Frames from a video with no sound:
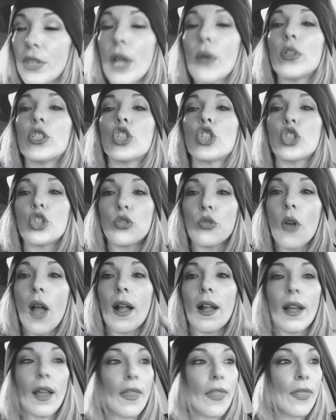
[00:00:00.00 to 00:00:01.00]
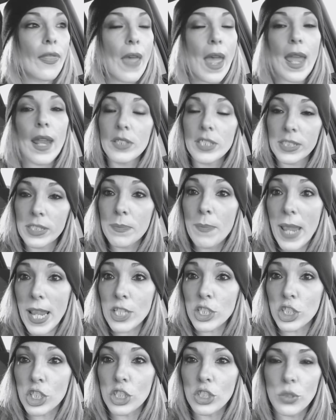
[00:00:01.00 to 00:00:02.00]
there was a truck that
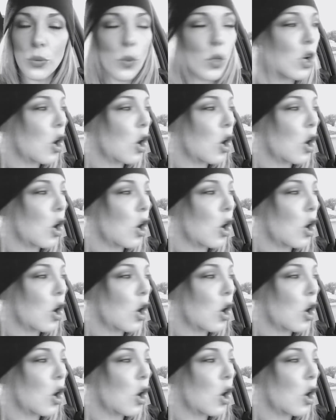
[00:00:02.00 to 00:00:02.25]
smashed into a